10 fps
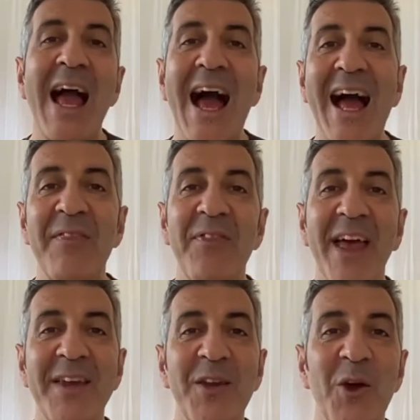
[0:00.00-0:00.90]
and
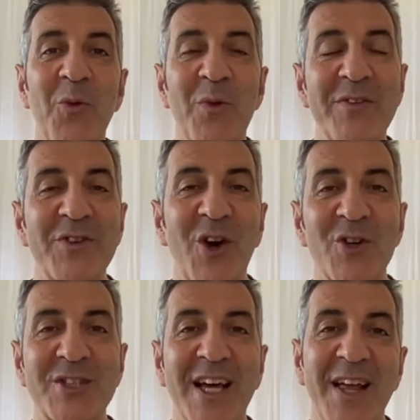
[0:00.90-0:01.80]
then we've
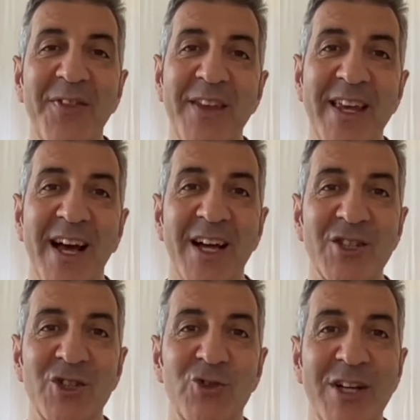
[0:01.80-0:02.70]
got the
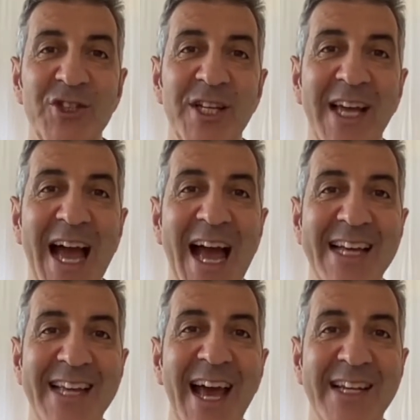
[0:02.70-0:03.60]
stretching
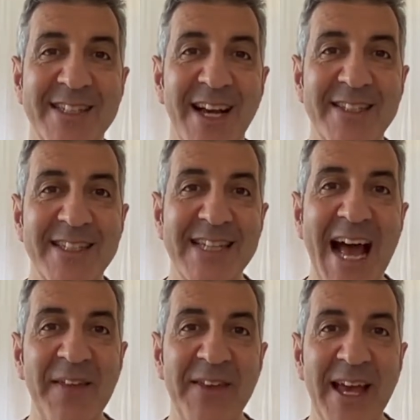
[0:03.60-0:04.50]
and exercises
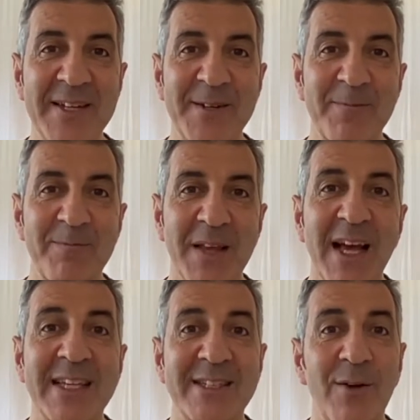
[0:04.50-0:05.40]
at the end.
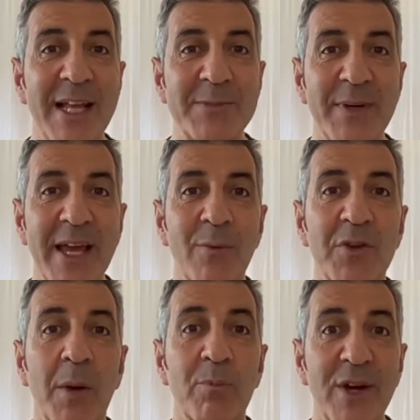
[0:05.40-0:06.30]
So let's begin with
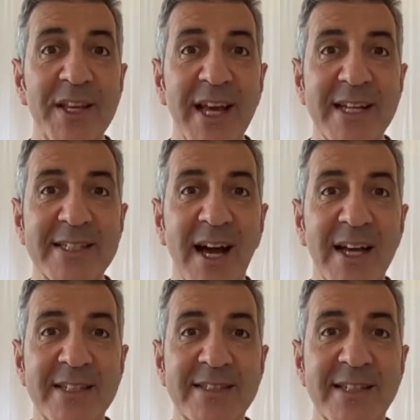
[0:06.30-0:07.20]
our breathing
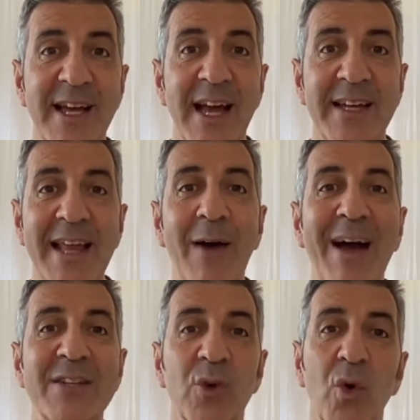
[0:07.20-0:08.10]
exercise. Now,
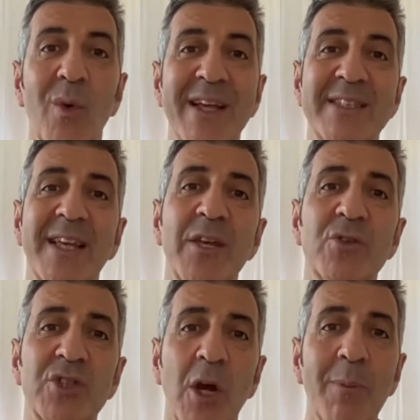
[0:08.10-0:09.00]
as always, thank you
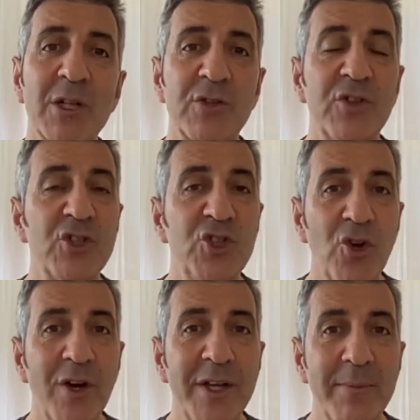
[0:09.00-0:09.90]
so much for
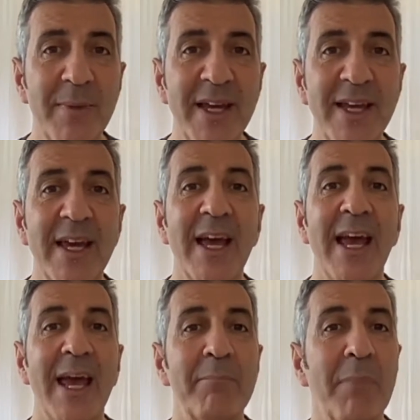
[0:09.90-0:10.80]
joining me
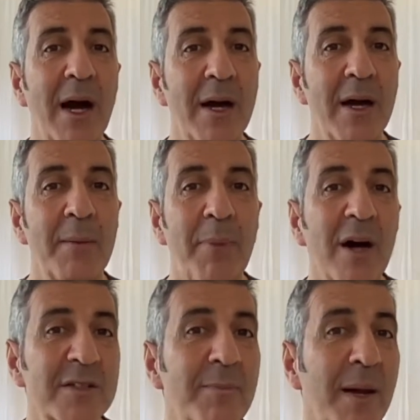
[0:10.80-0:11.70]
in my
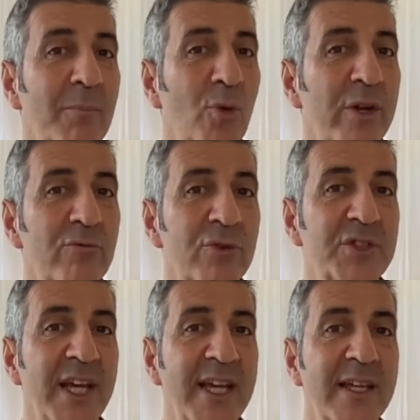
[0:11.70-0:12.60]
part of my morning
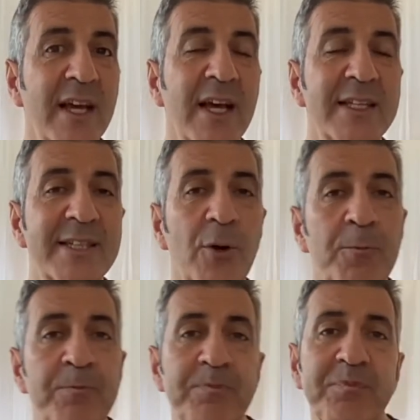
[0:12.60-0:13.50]
routine. So